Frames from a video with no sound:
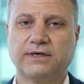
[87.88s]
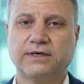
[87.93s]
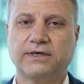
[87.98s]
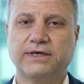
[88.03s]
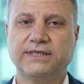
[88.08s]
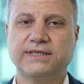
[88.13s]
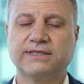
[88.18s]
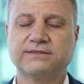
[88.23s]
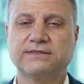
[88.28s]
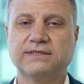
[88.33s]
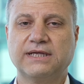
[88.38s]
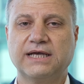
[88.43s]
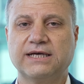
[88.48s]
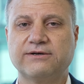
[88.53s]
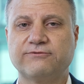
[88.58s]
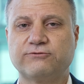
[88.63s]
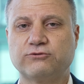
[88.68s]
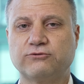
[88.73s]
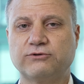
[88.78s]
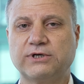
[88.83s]
he doesn't
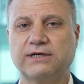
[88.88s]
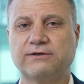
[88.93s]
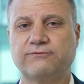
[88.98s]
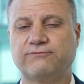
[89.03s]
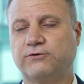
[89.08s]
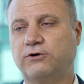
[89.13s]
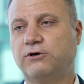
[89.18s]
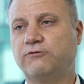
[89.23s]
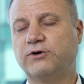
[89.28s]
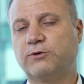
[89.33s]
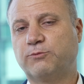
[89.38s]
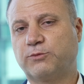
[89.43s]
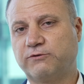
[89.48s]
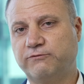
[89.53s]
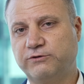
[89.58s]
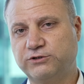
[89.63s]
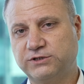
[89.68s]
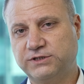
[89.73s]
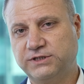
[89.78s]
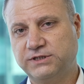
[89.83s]
have to have over
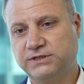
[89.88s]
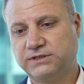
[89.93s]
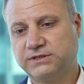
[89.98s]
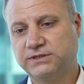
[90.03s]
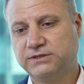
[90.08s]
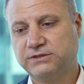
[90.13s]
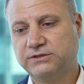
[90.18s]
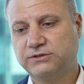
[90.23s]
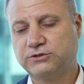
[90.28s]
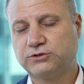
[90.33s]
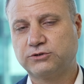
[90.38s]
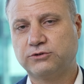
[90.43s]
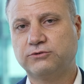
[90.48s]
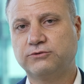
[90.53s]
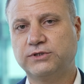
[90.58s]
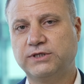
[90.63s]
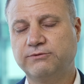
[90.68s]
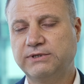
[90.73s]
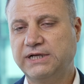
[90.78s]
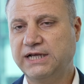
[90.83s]
provisioning, so
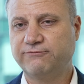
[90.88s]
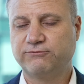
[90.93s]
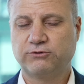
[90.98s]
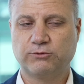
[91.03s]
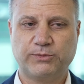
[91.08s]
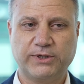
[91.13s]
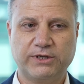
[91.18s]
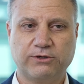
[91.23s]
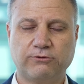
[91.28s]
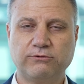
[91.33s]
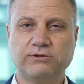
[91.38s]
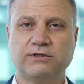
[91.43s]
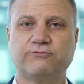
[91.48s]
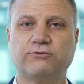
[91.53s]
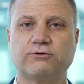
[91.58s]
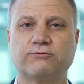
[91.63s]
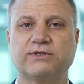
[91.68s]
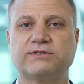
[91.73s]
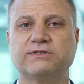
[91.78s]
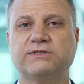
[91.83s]
he will have to pay only
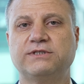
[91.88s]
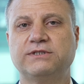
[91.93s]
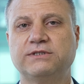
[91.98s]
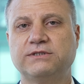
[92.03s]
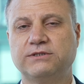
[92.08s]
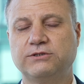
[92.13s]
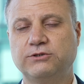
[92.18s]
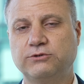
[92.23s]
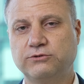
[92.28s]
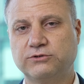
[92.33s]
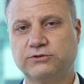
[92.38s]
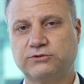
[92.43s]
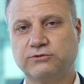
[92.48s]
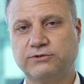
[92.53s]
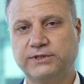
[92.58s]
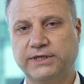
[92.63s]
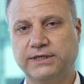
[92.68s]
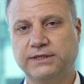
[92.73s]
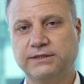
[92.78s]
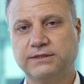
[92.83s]
for what he used
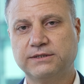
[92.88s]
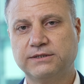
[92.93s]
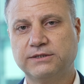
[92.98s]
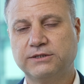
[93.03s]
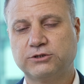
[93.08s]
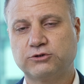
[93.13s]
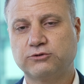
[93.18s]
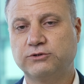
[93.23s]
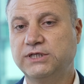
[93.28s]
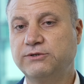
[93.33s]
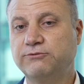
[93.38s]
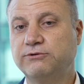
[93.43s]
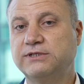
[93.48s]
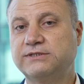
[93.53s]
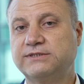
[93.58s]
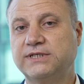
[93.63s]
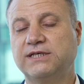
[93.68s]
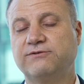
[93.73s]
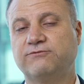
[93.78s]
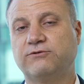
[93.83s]
today. So he will
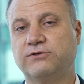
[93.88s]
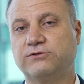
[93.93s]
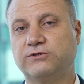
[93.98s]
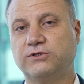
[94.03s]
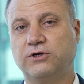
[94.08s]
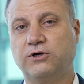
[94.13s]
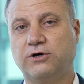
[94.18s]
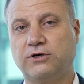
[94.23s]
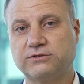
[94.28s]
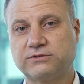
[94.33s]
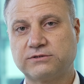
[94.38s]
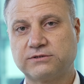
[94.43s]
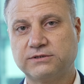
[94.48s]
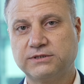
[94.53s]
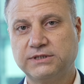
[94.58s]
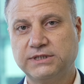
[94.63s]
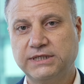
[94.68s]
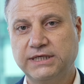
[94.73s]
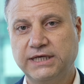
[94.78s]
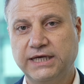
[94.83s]
save on the cost,
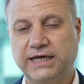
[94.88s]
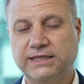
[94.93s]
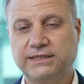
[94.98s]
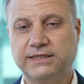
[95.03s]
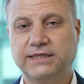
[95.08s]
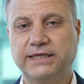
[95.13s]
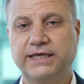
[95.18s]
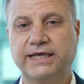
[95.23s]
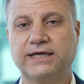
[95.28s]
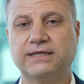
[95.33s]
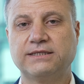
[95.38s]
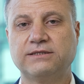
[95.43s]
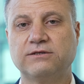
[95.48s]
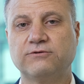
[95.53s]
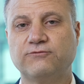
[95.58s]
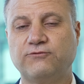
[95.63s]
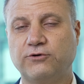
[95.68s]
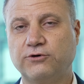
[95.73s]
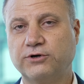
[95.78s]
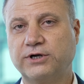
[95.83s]
and he can
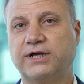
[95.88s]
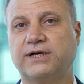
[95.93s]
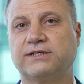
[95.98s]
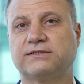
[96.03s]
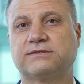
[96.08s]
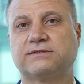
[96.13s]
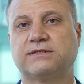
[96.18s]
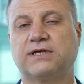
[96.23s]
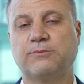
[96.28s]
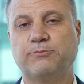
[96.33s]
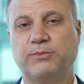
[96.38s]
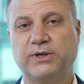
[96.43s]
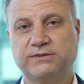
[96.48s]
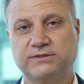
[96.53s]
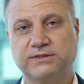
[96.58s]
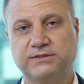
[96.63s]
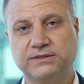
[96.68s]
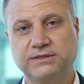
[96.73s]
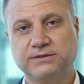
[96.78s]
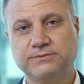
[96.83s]
forecast
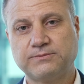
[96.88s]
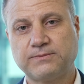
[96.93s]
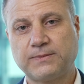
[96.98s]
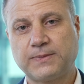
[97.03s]
capacity.